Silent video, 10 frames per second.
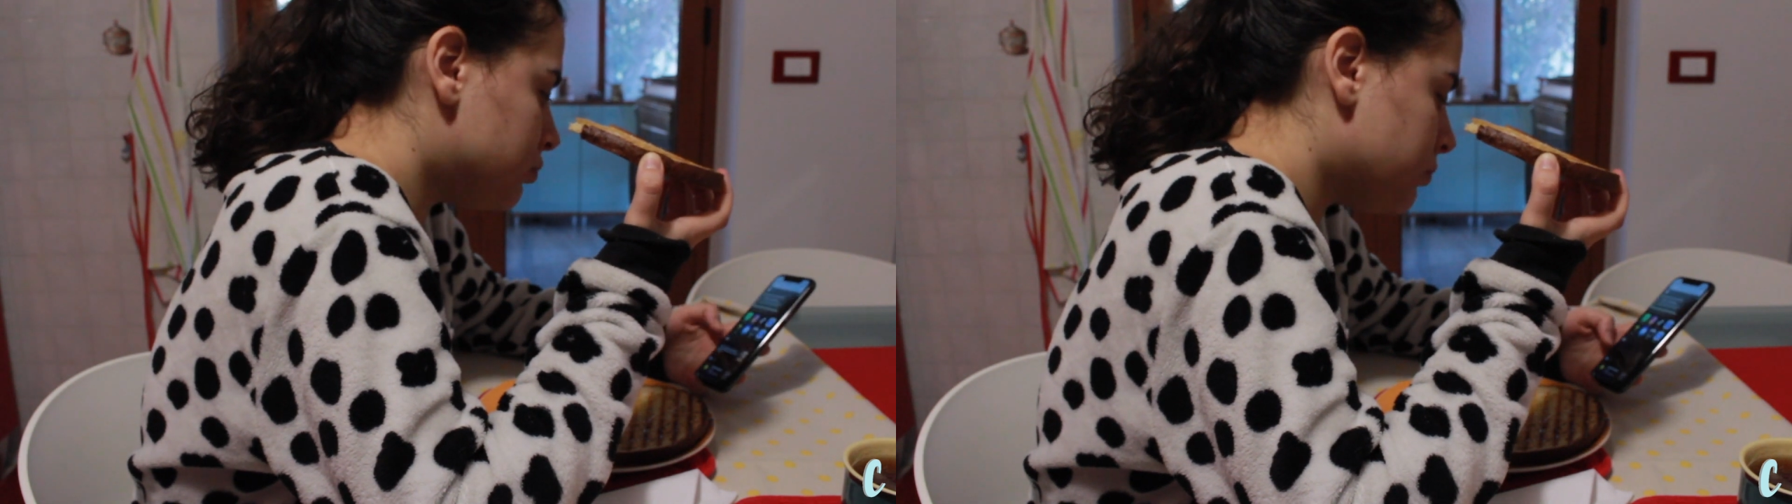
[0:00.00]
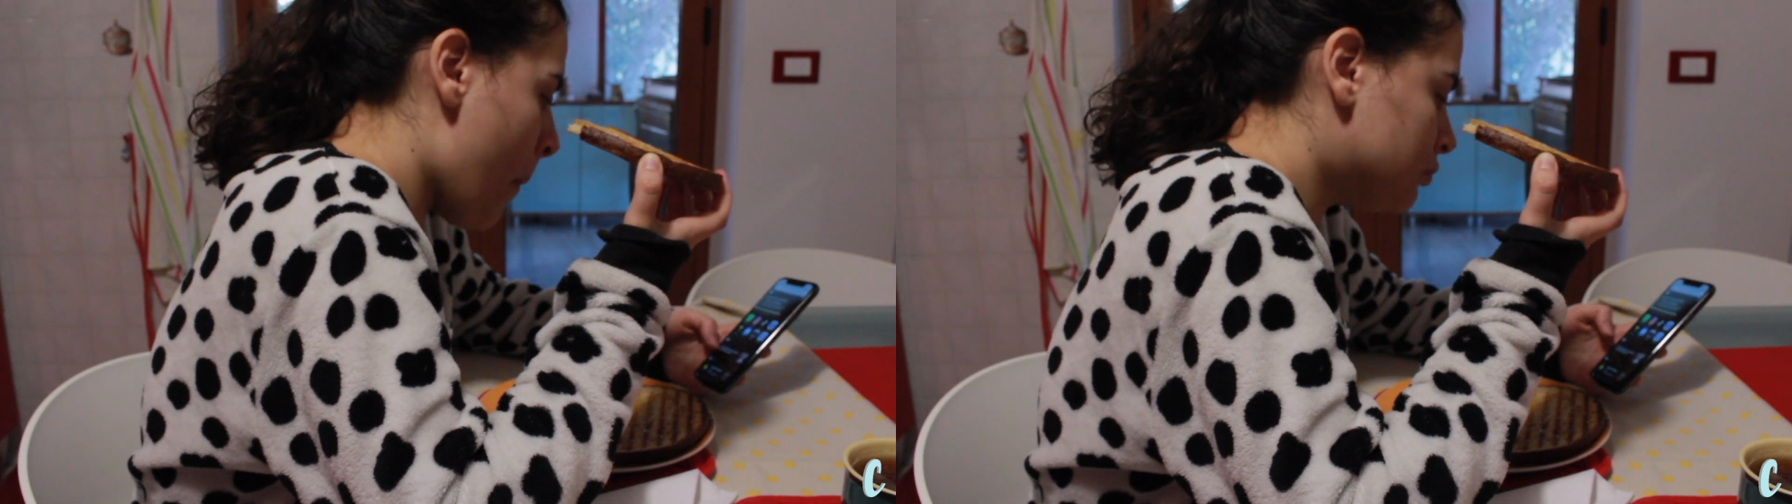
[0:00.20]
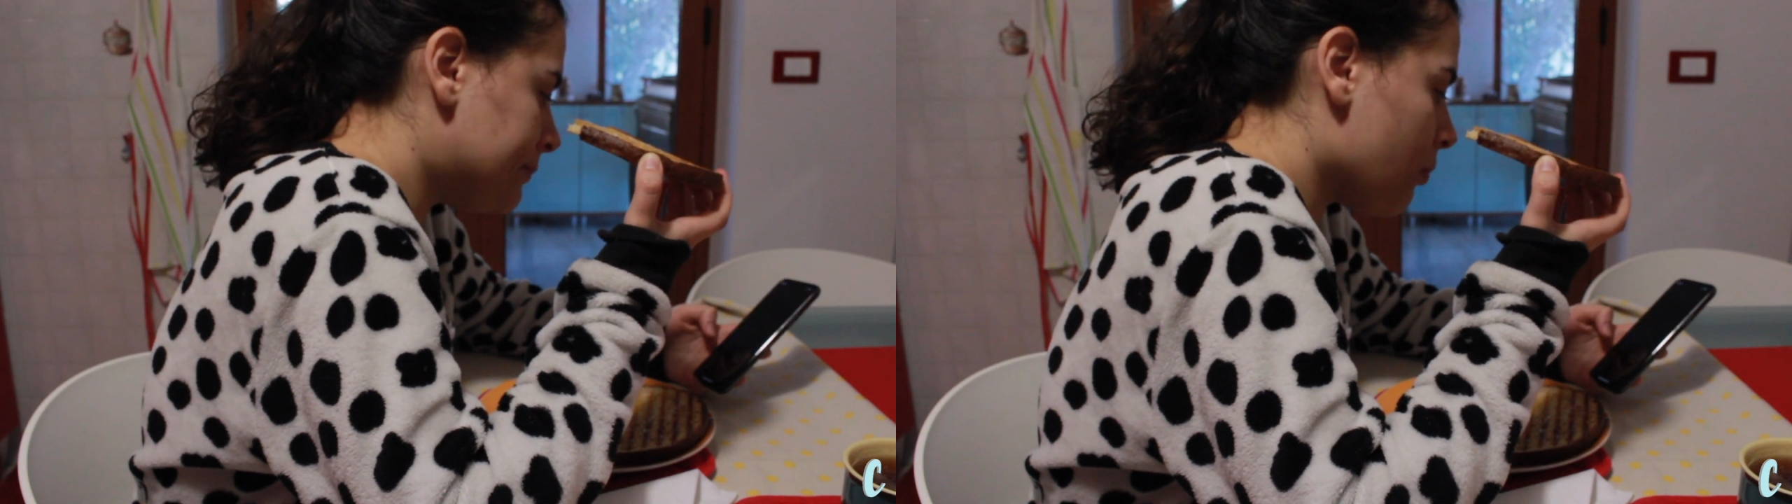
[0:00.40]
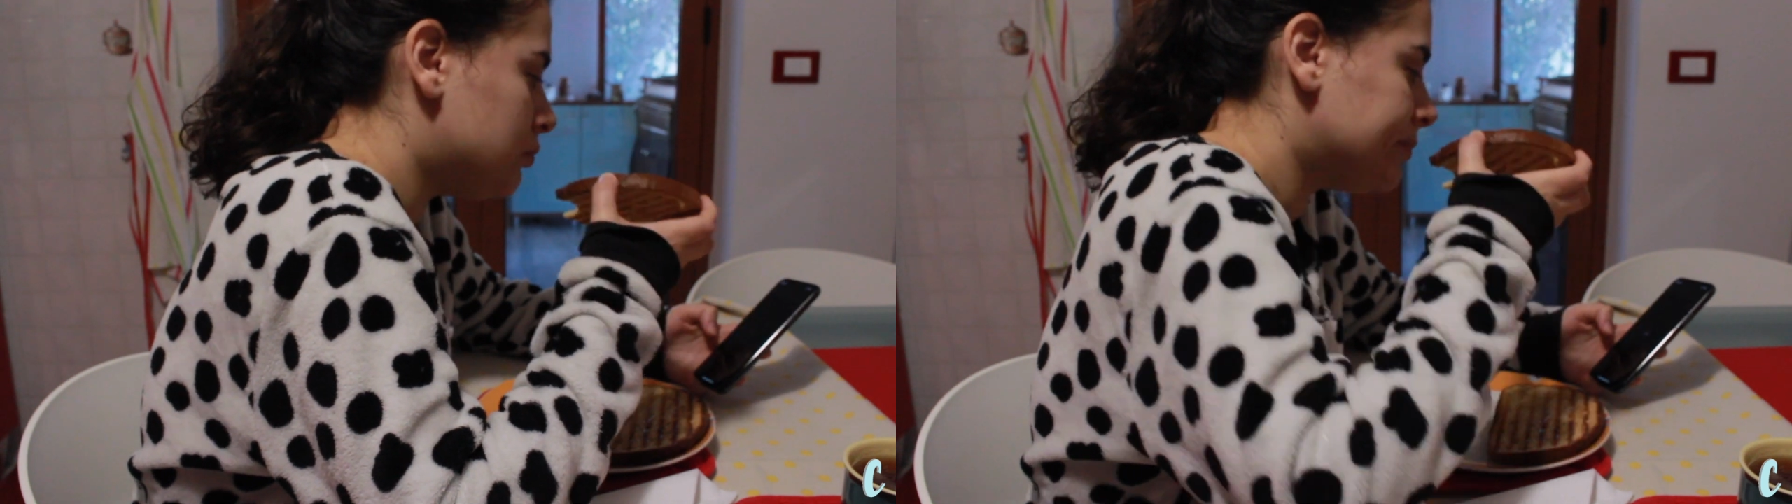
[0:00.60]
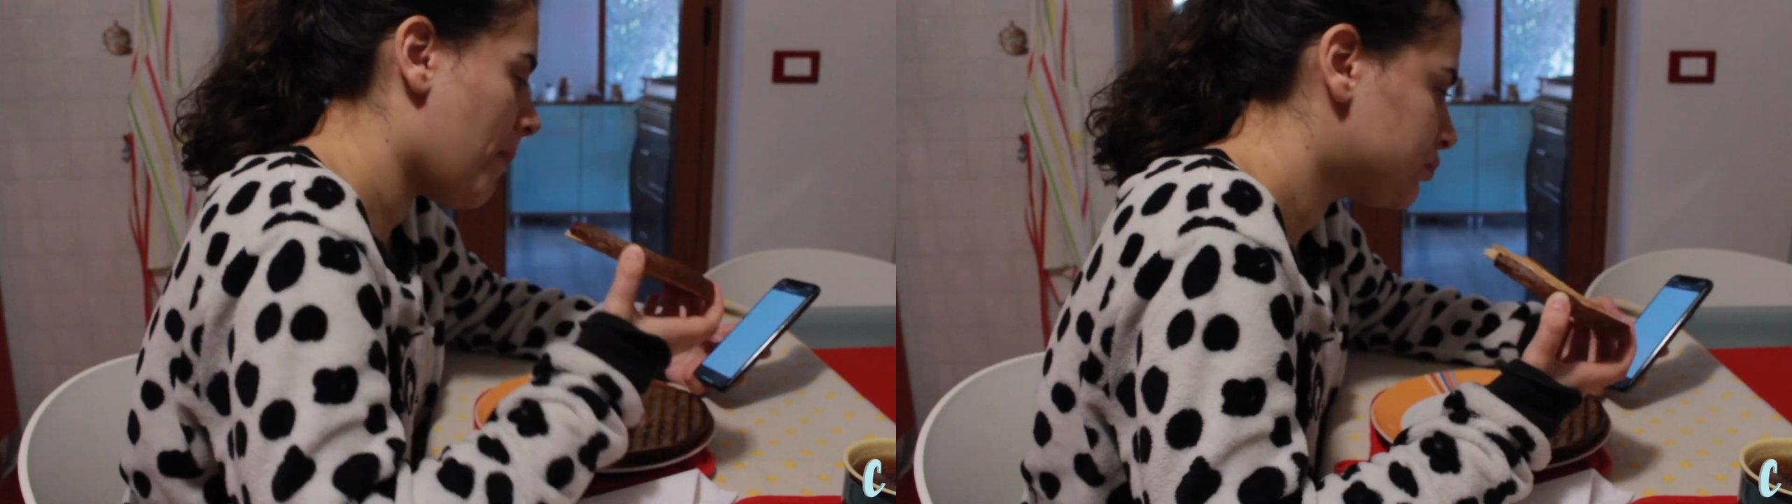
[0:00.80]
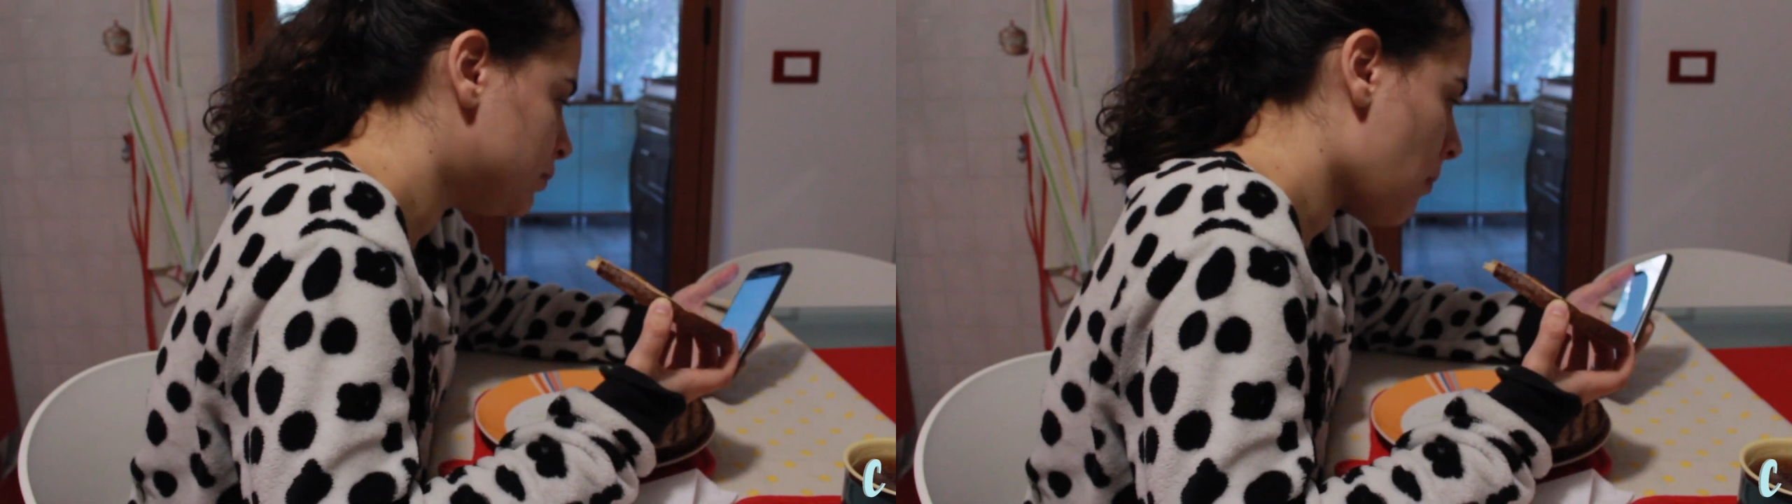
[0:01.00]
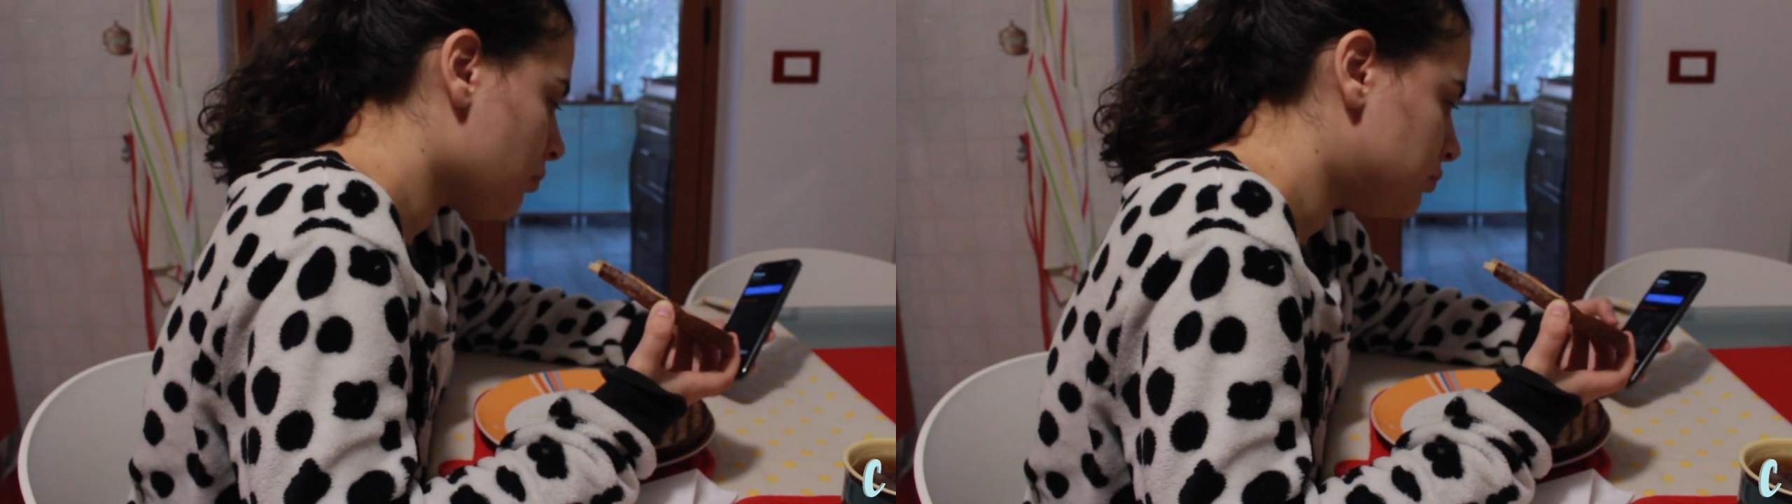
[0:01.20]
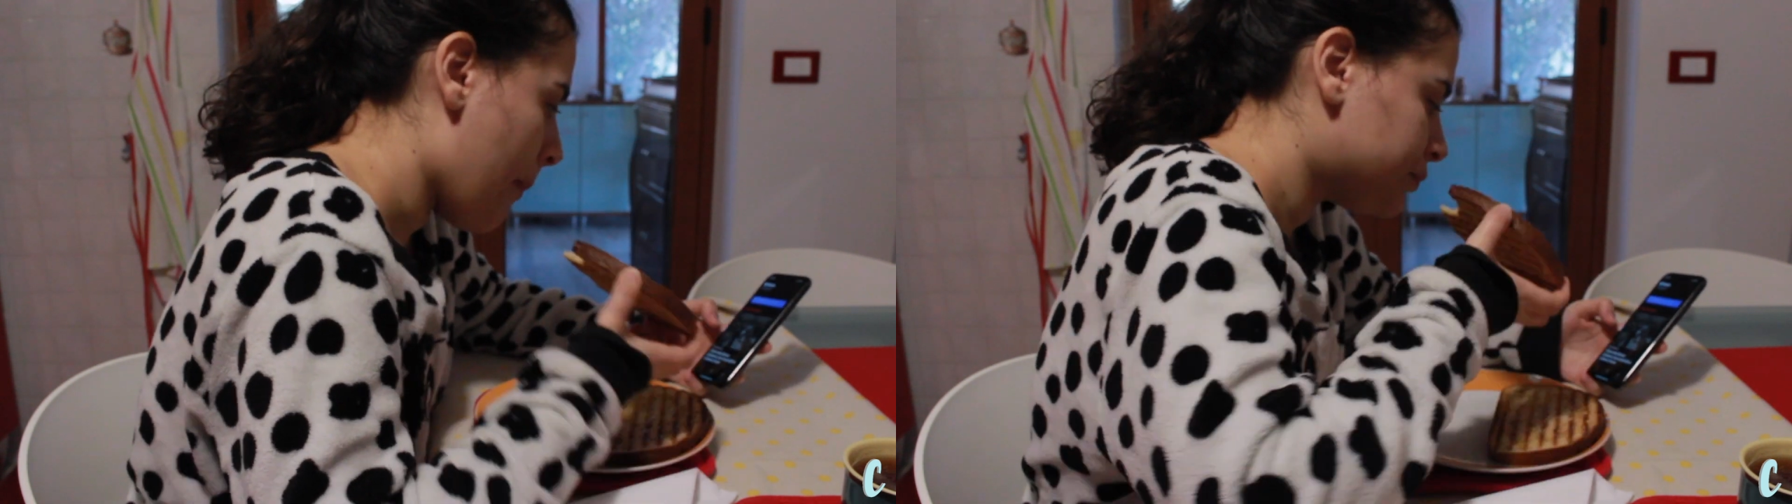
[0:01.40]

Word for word: go on TikTok,